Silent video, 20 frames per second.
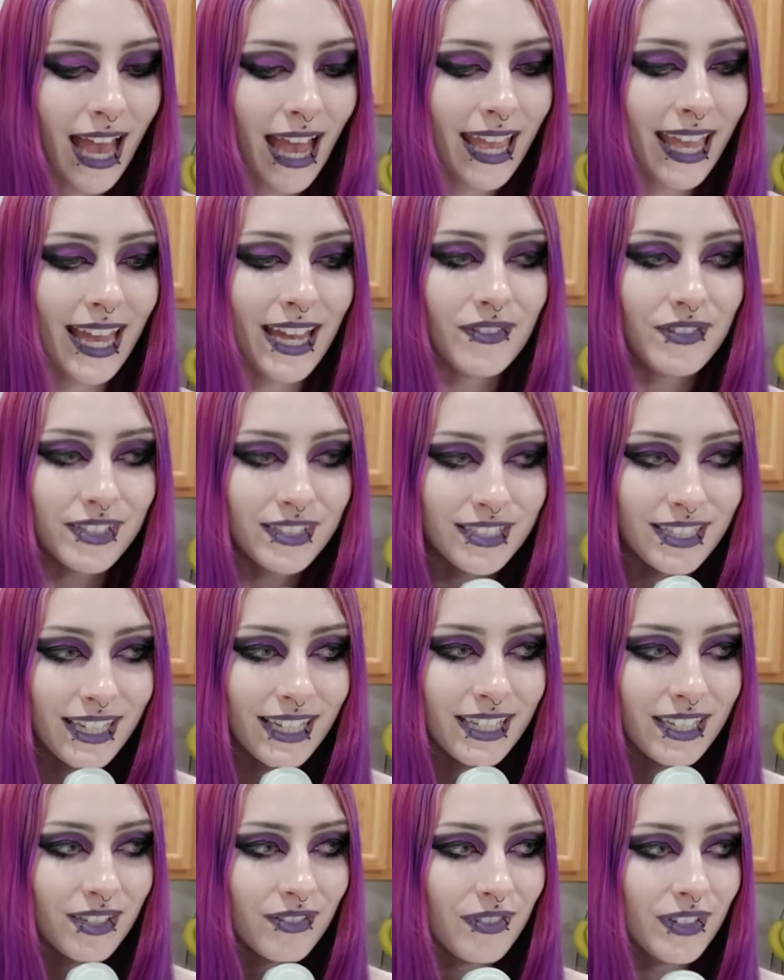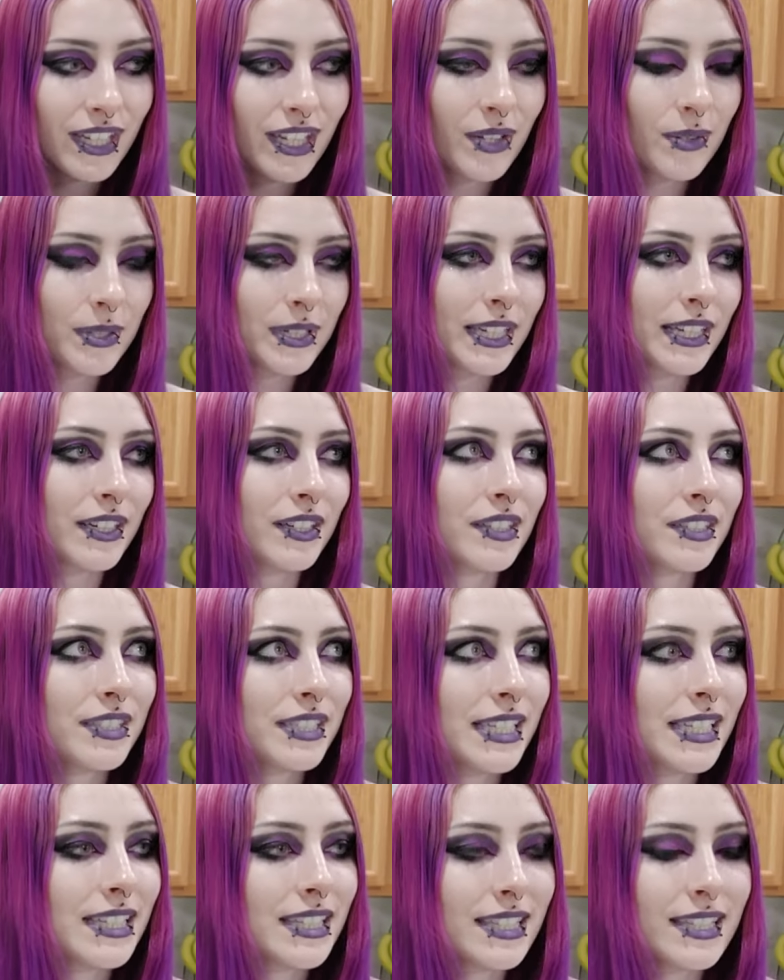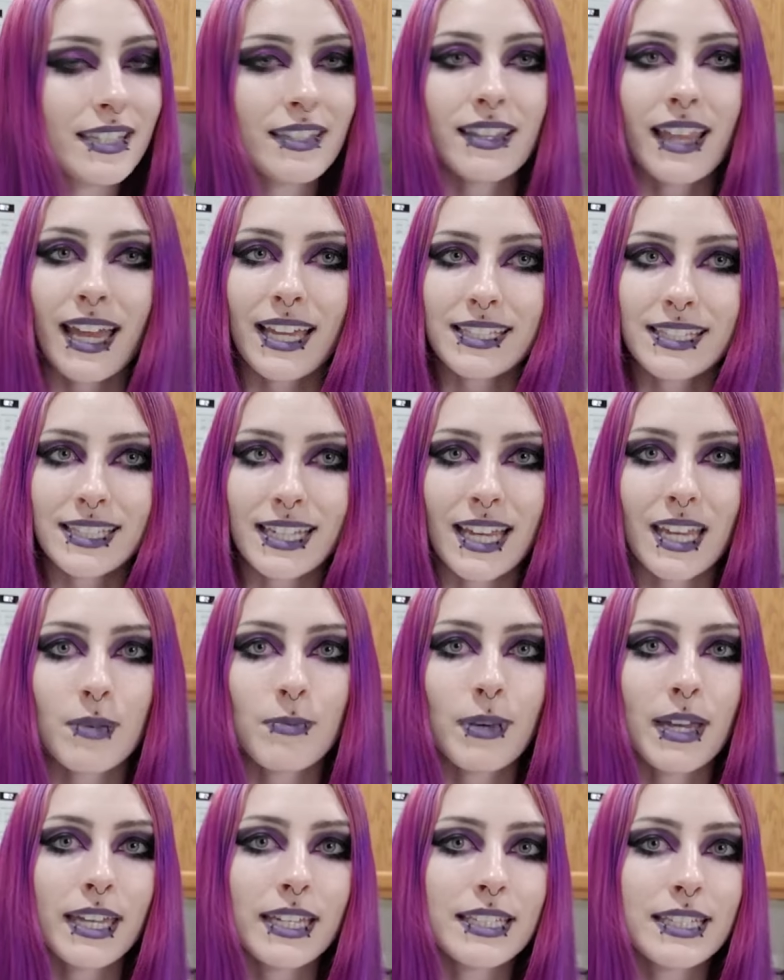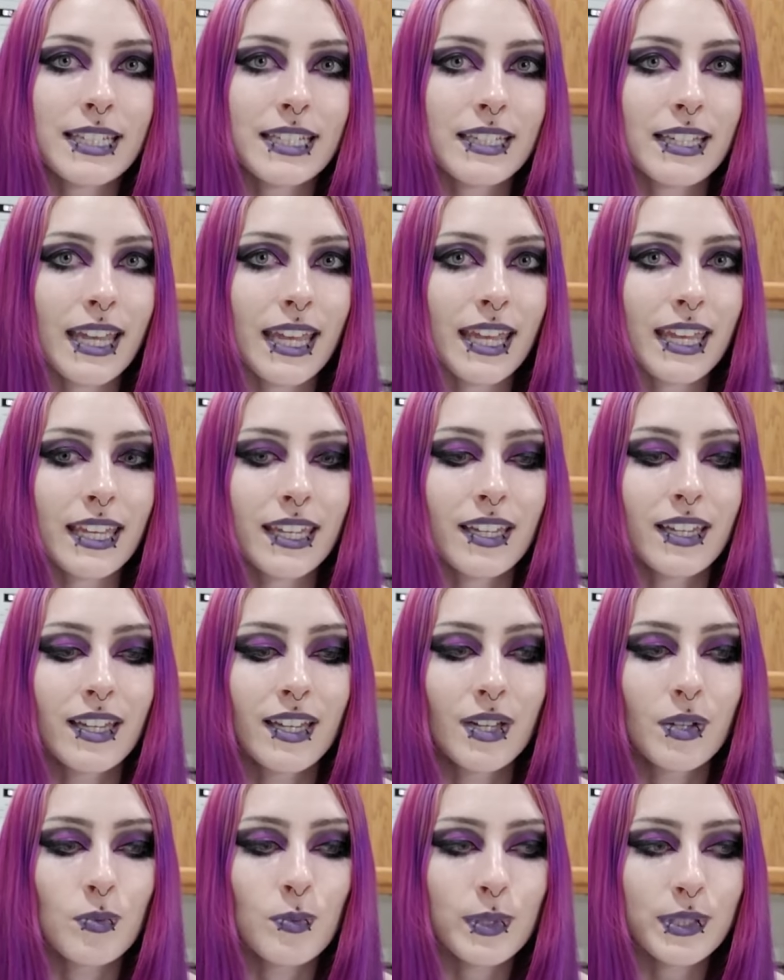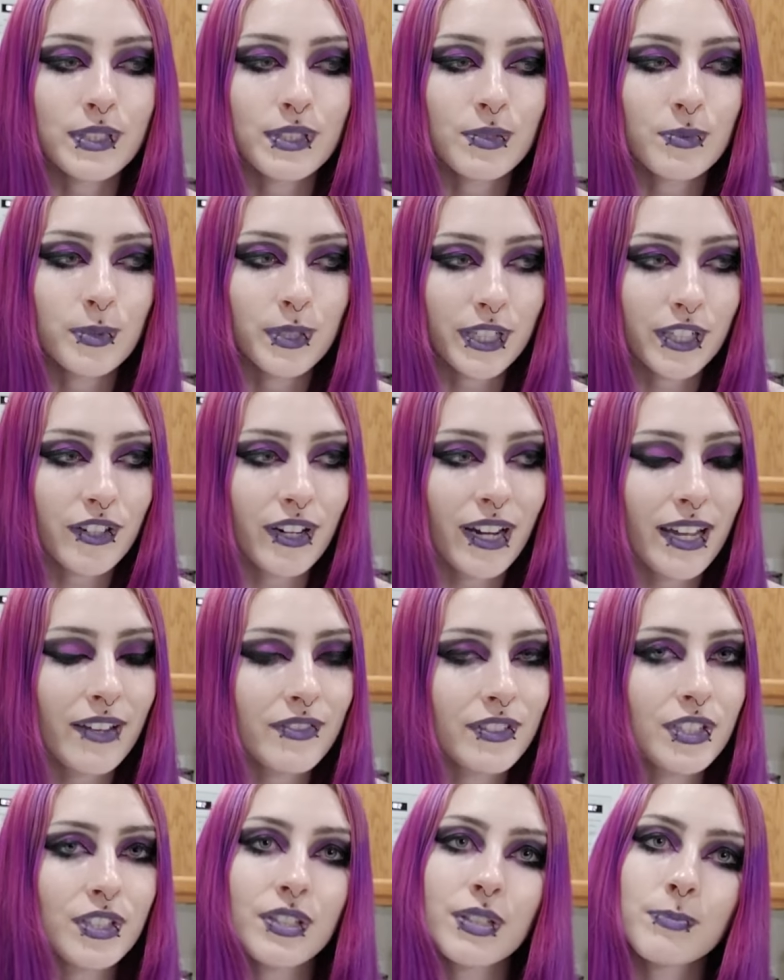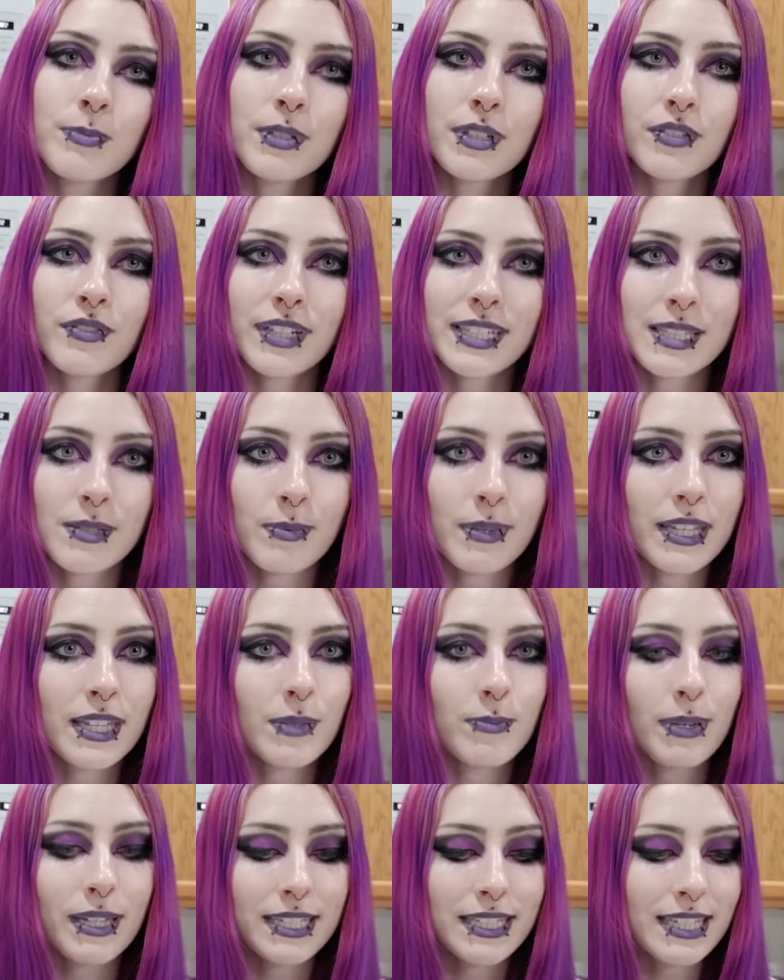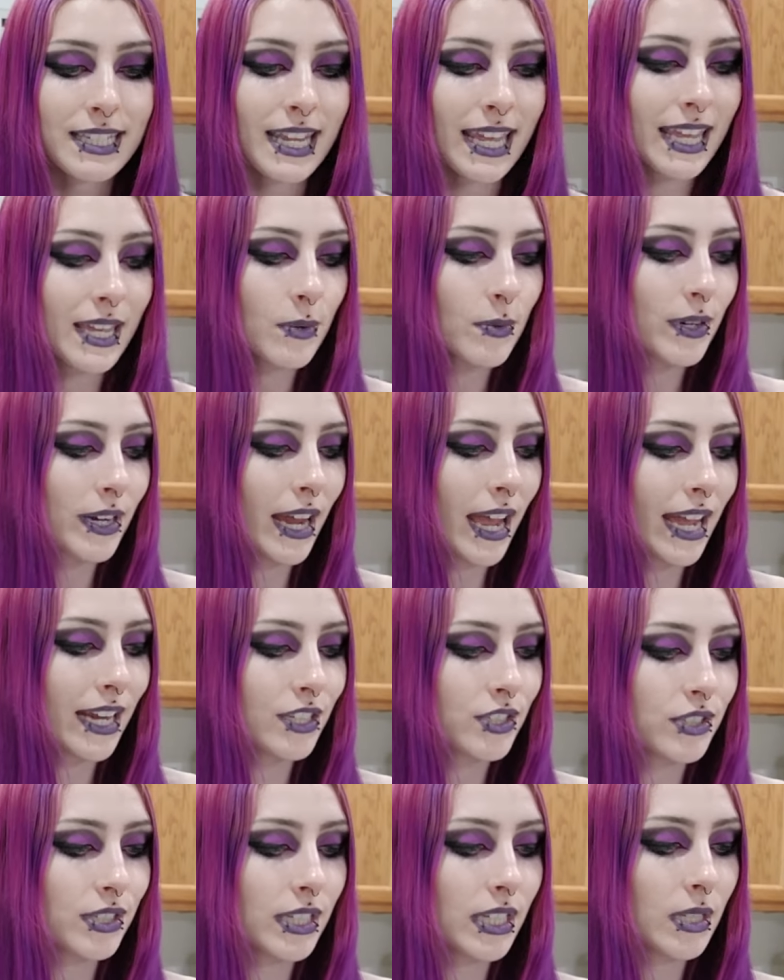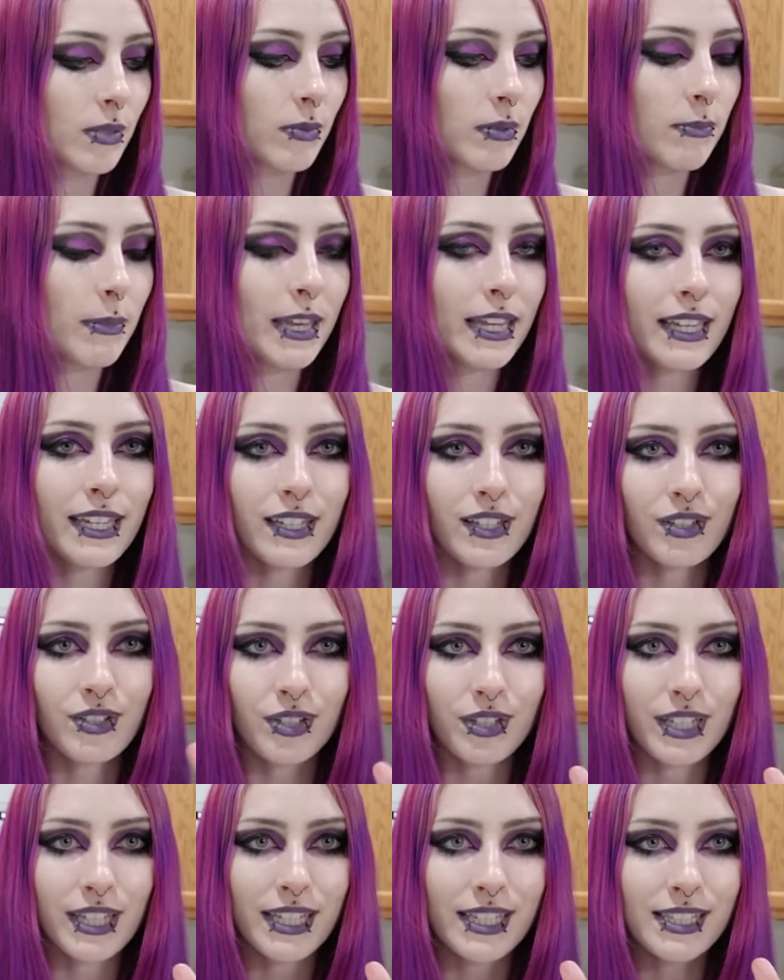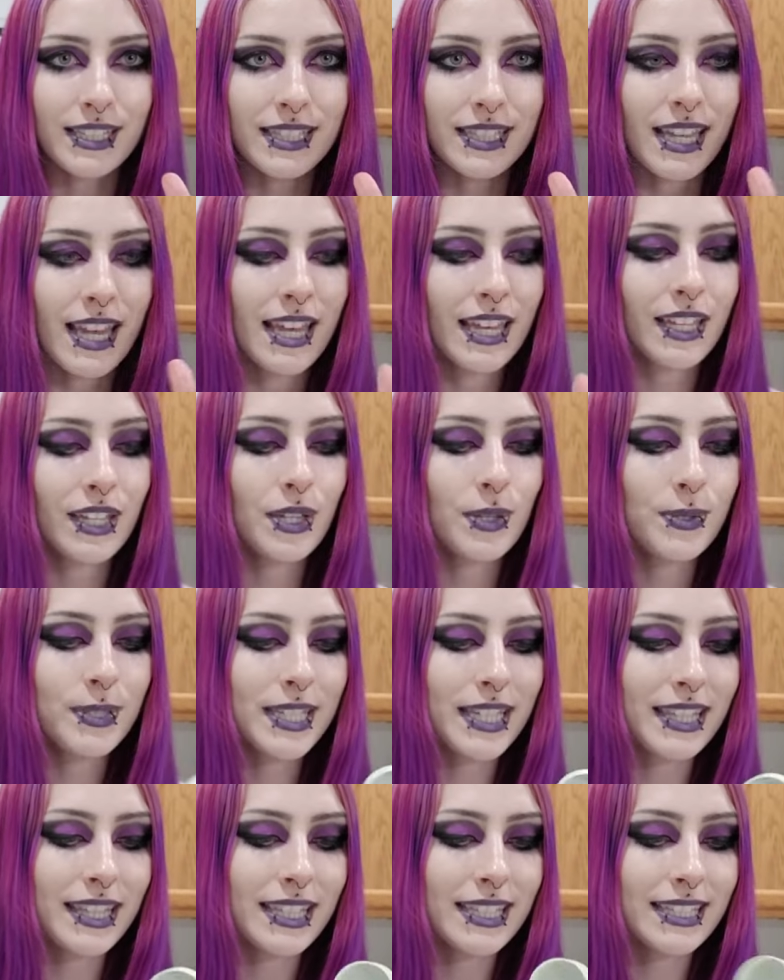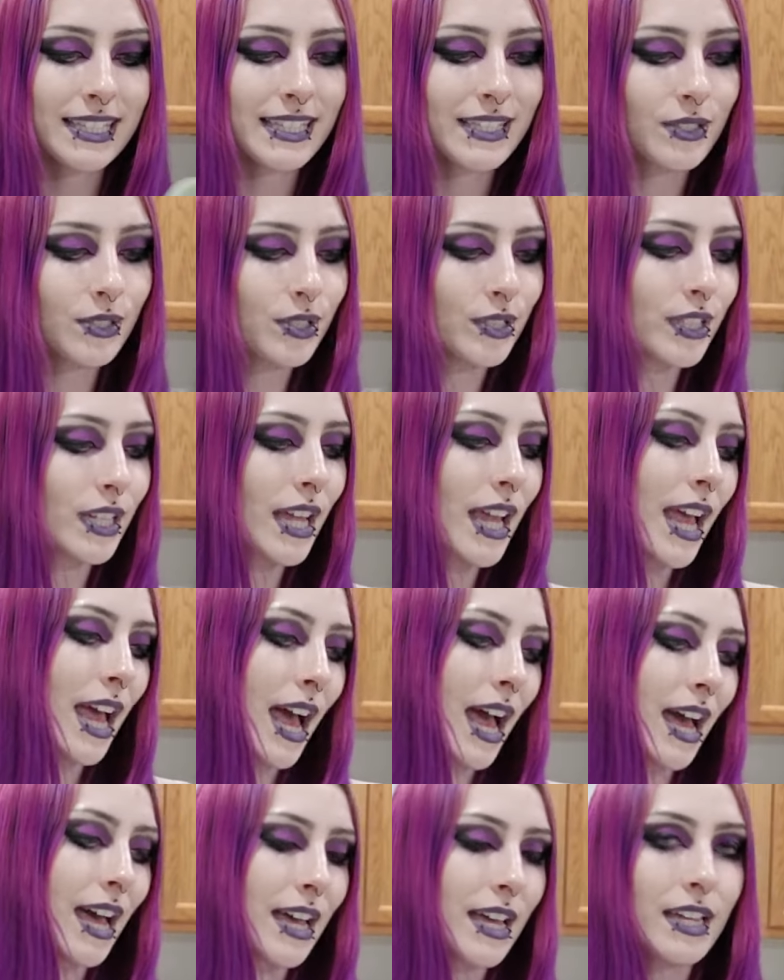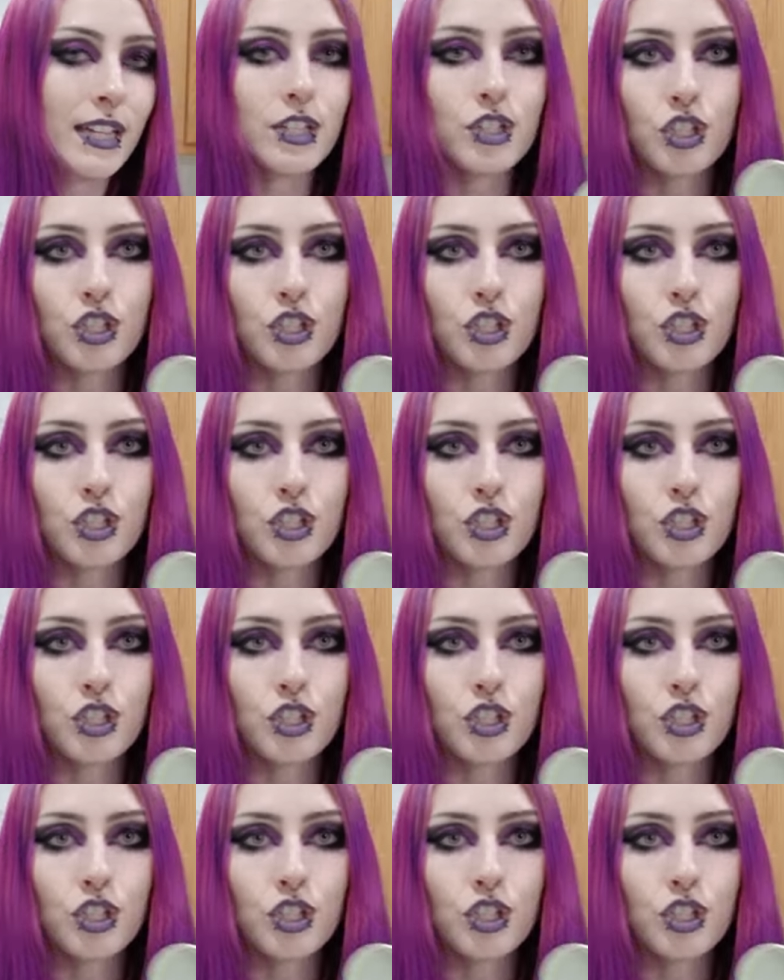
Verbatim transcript: I haven't done a video in here since the last time I did a World of Warcraft cookbook recipe, but today we're actually going to be making cookies using this little uh,